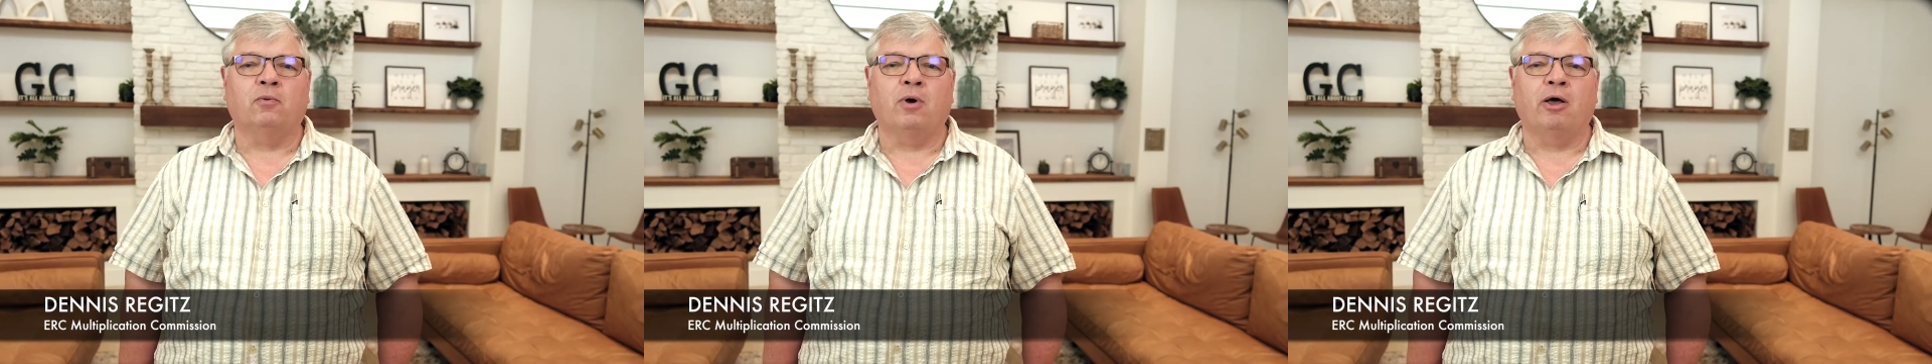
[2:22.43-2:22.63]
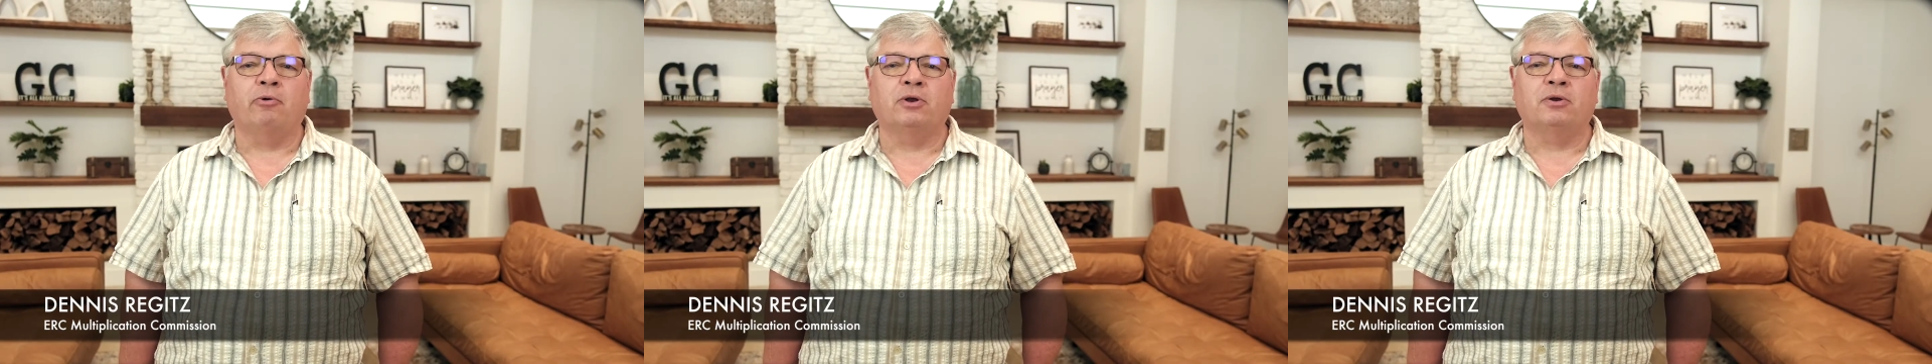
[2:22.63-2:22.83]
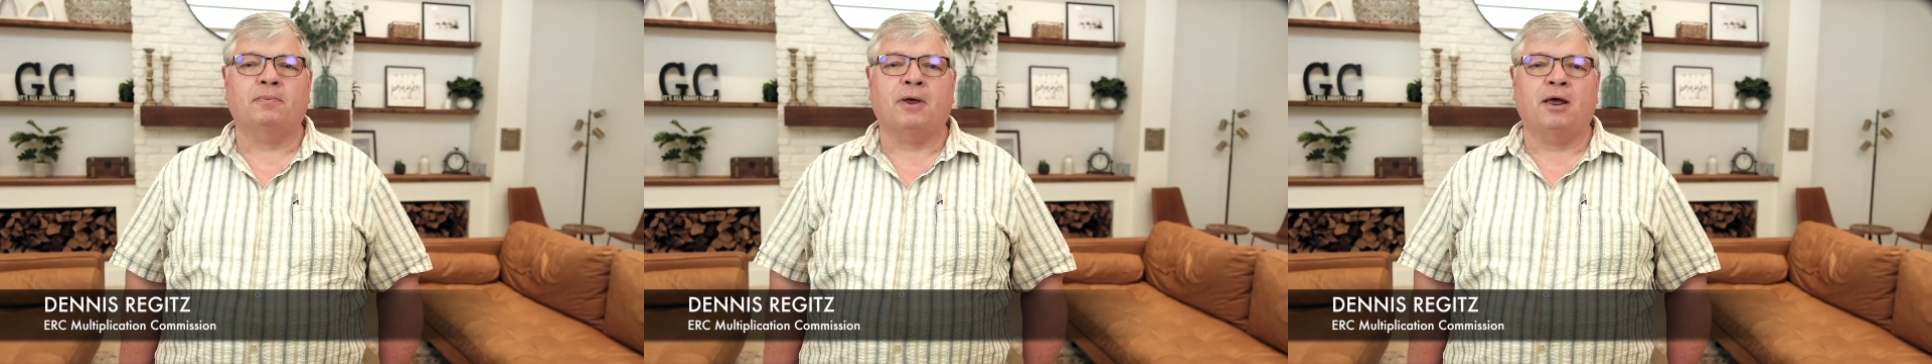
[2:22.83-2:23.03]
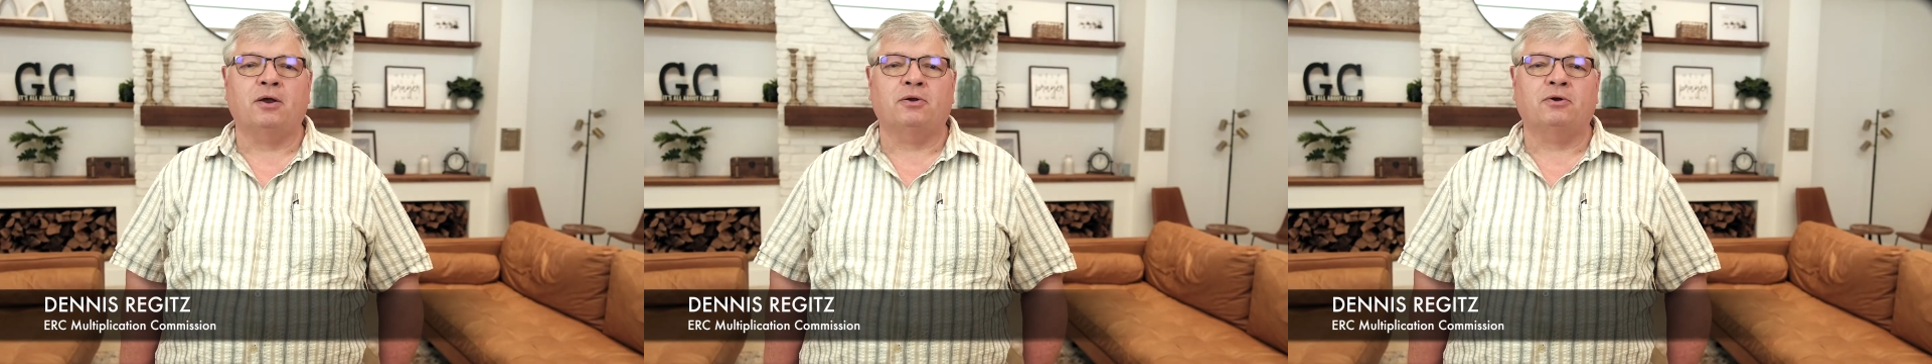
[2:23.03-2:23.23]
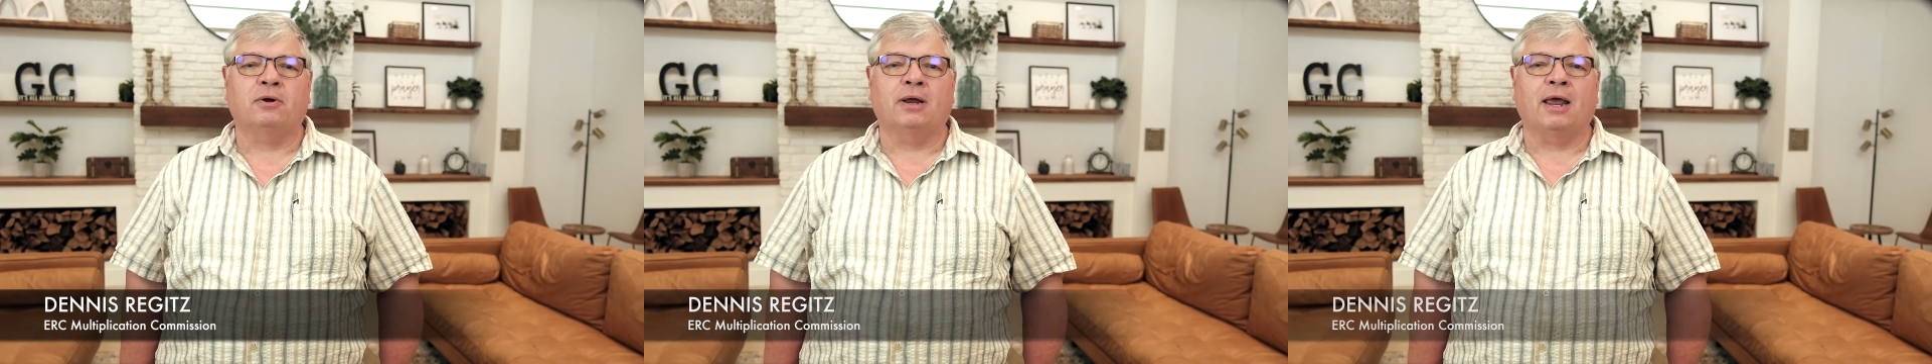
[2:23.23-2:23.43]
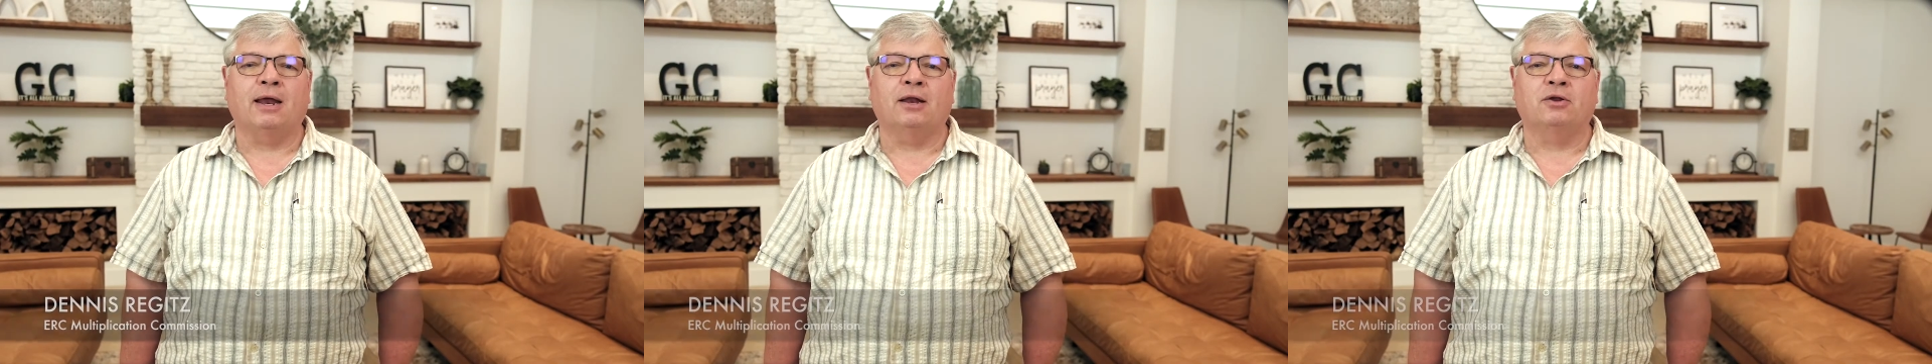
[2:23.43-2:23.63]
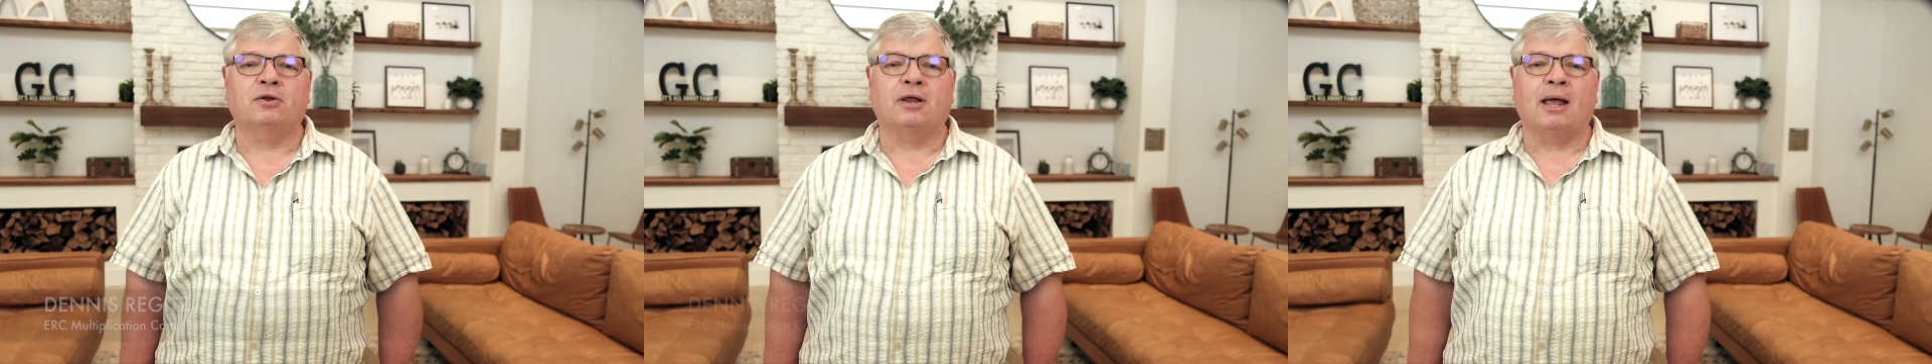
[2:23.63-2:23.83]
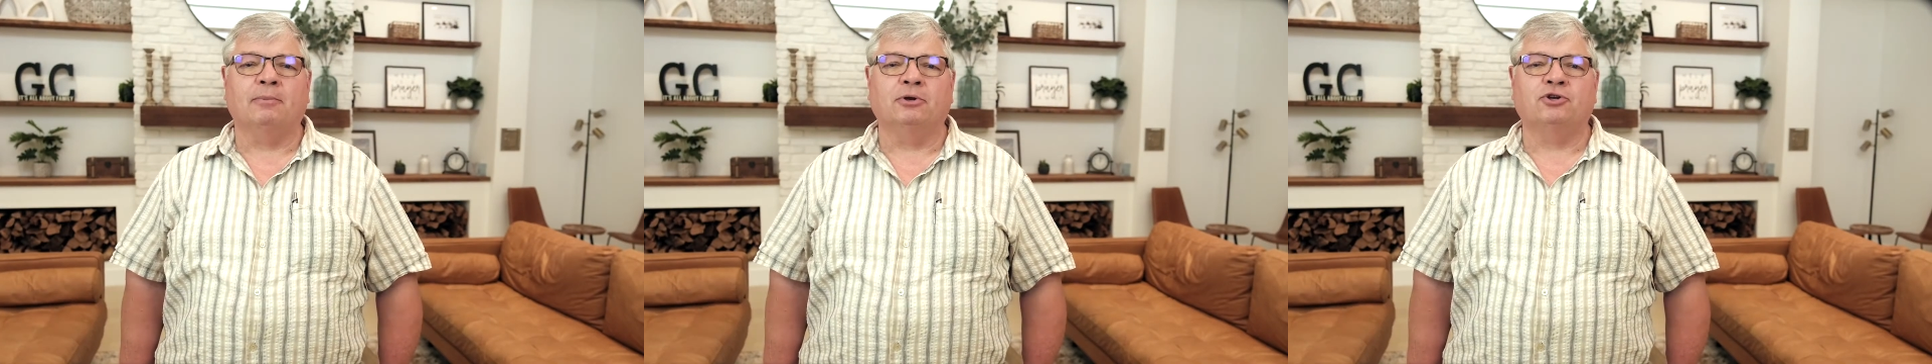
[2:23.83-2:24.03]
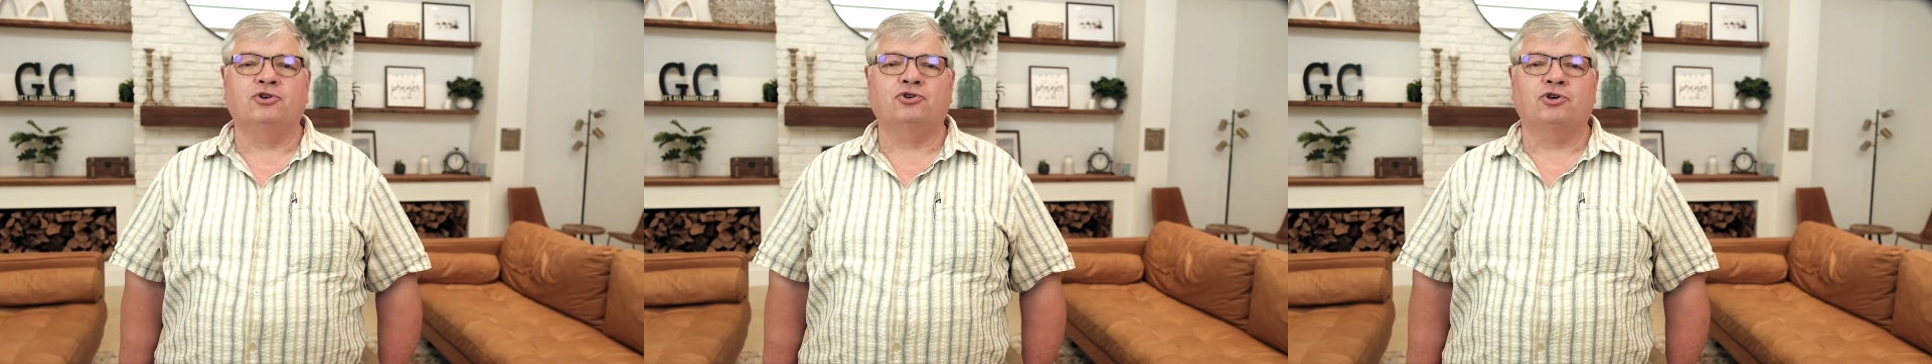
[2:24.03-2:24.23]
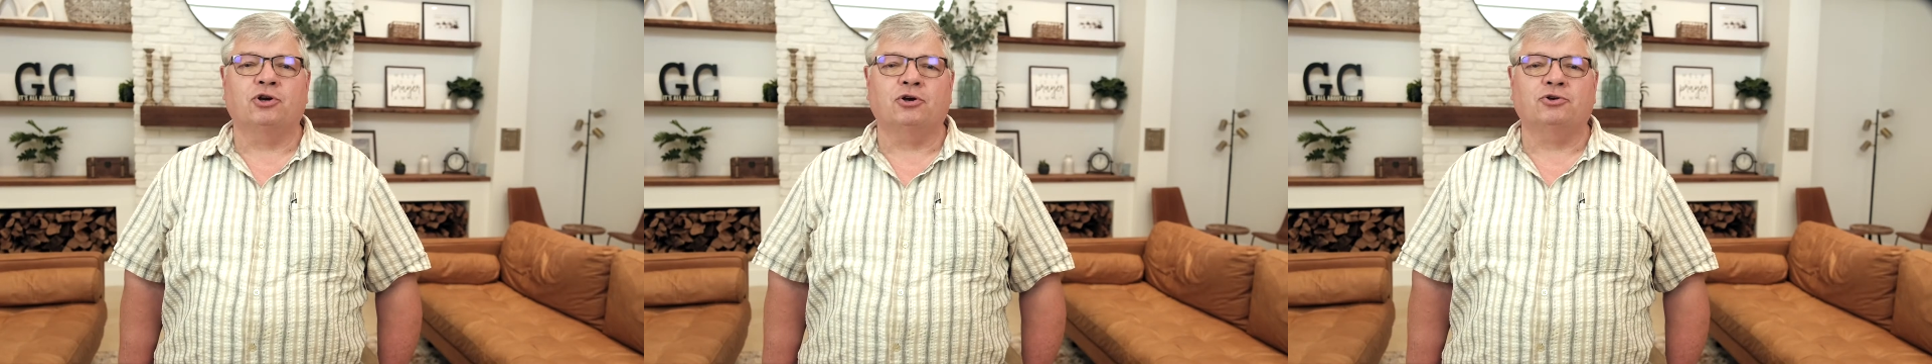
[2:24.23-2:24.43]
while I was pastoring an
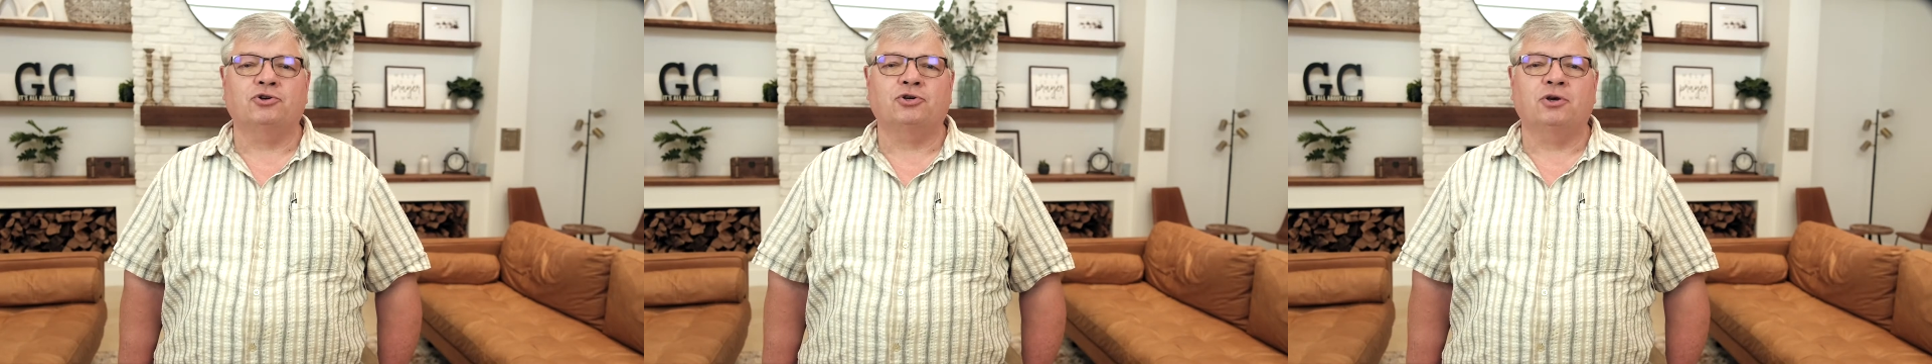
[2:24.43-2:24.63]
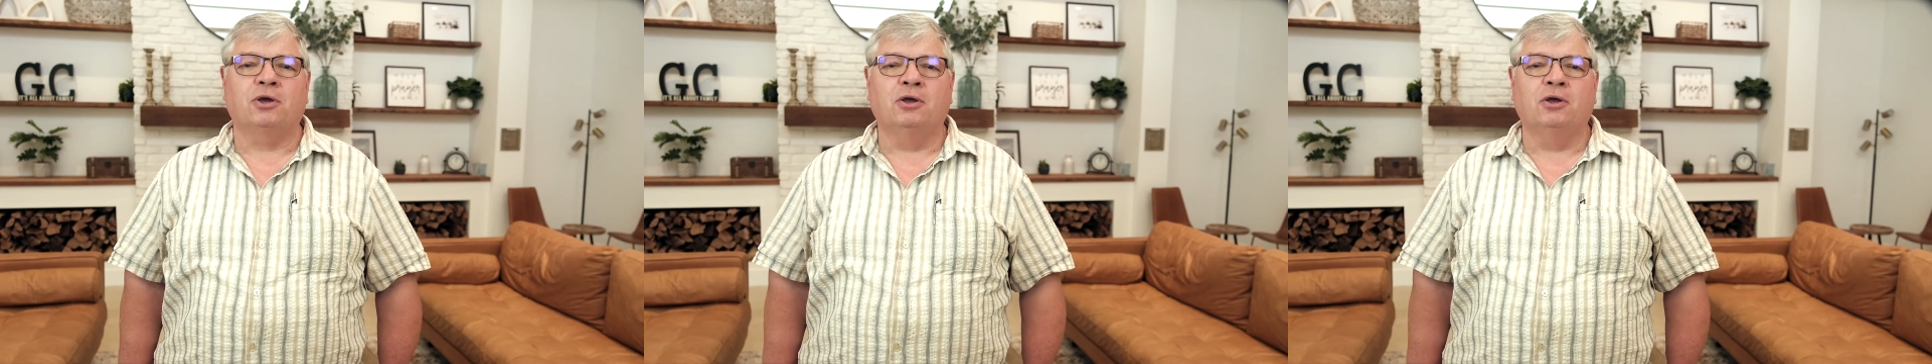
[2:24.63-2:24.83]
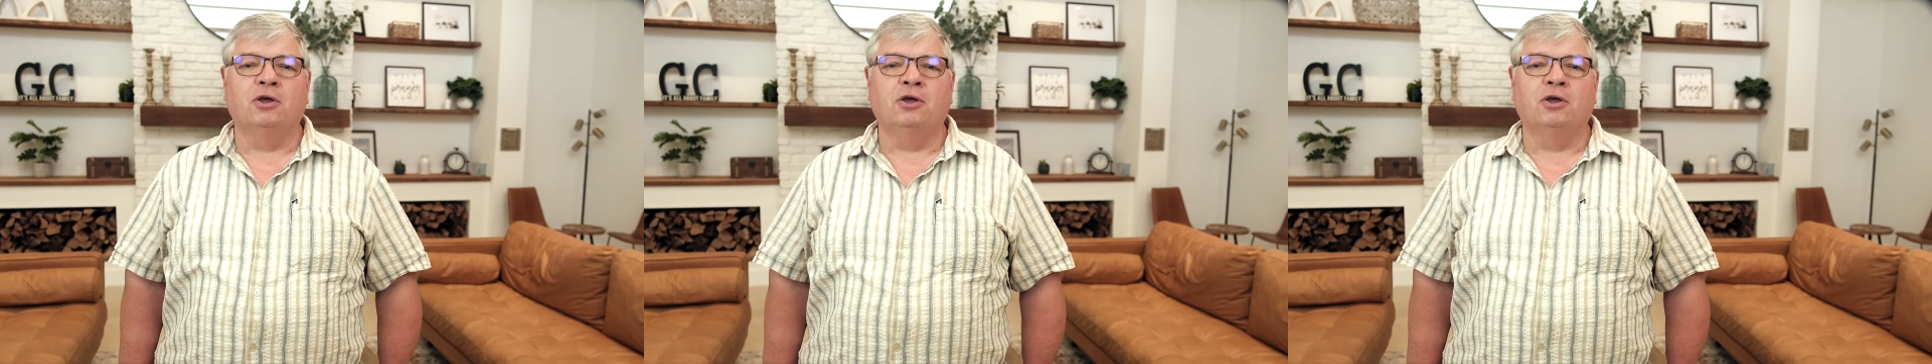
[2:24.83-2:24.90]
established church.